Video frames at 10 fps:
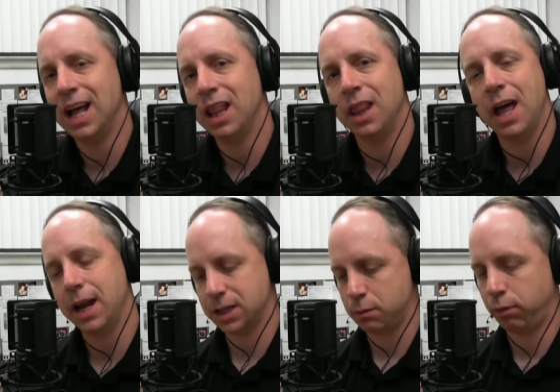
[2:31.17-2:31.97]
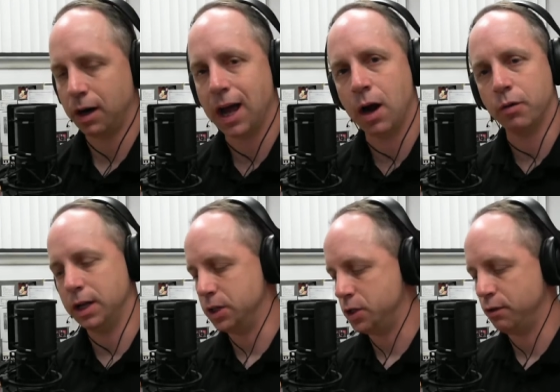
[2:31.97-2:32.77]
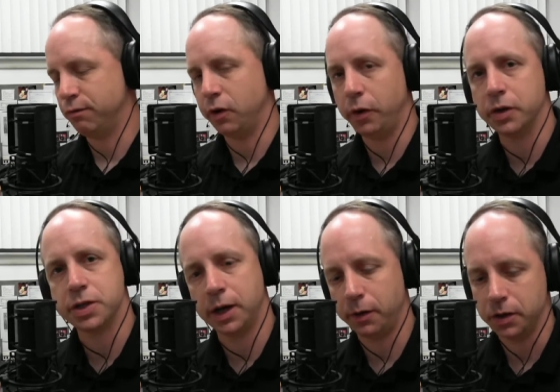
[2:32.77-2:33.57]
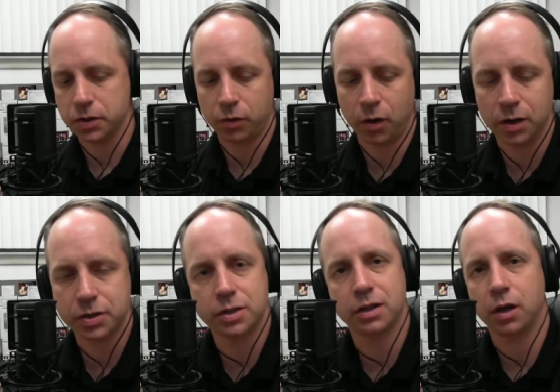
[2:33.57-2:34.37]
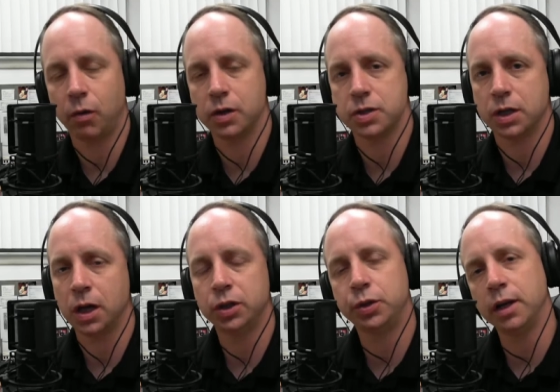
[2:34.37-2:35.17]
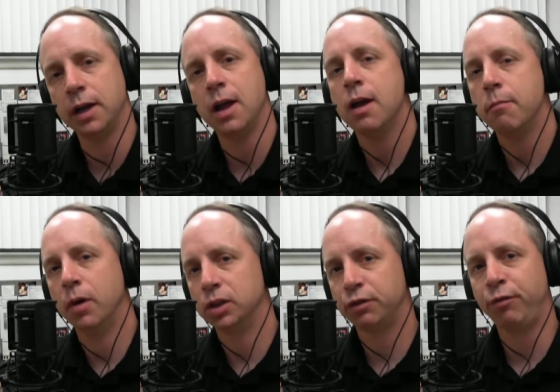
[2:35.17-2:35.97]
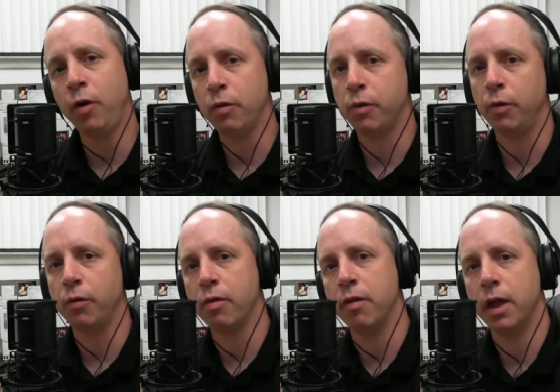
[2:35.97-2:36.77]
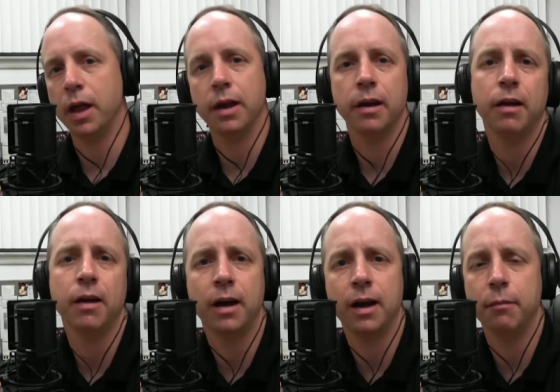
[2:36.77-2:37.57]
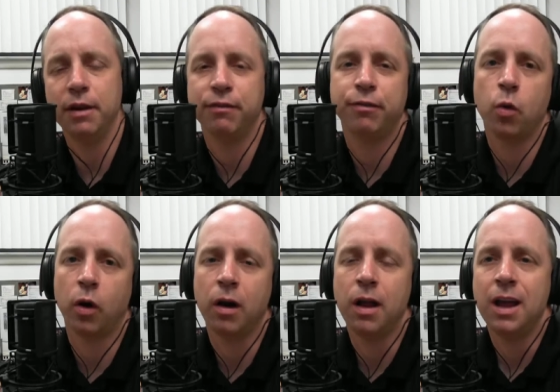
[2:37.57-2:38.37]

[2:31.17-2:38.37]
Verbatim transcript: that has spread out into various areas across across the country, much further than uh, before.